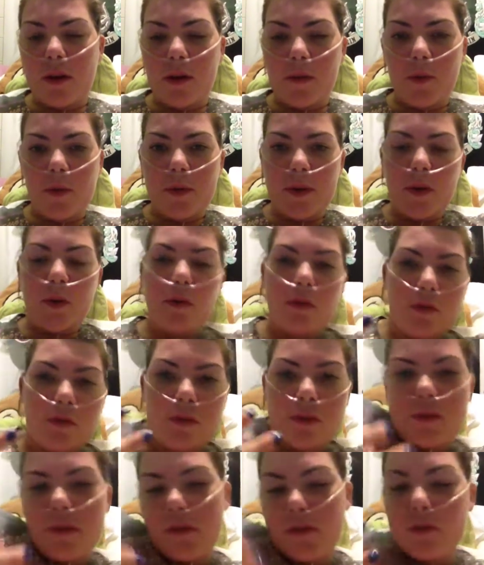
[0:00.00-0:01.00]
And what we call
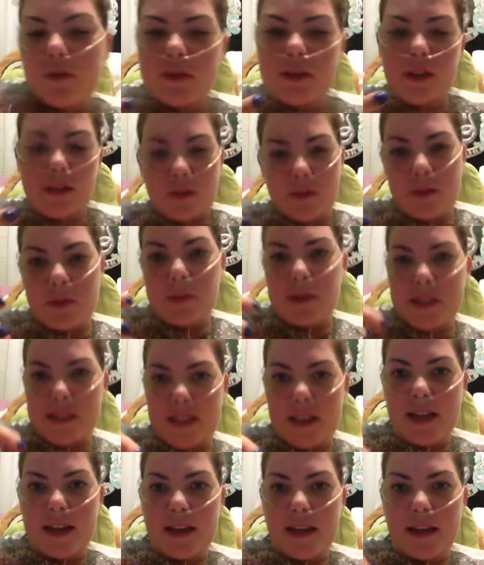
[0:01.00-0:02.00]
a full cycle is
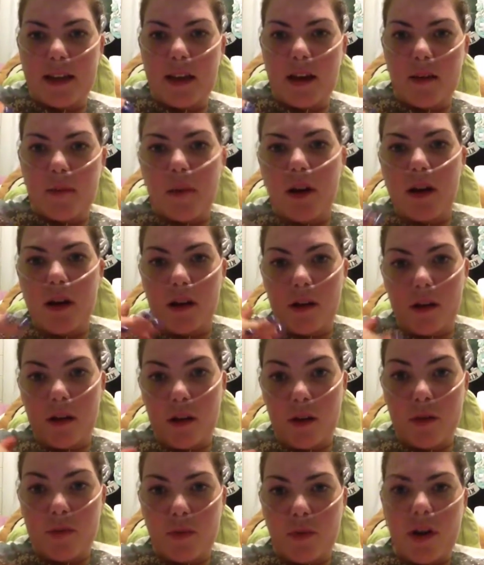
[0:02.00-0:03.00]
basically a
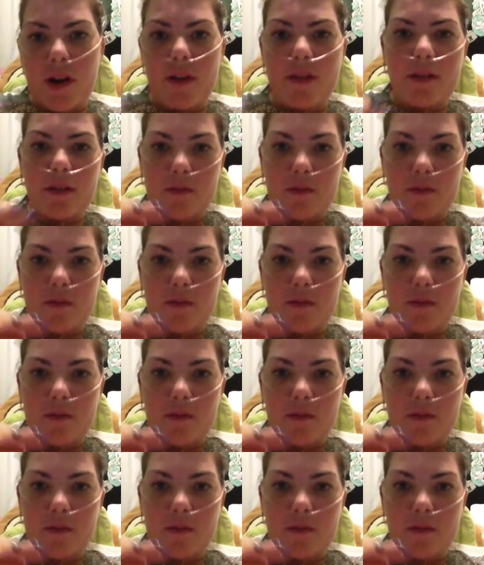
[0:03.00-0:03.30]
low breath,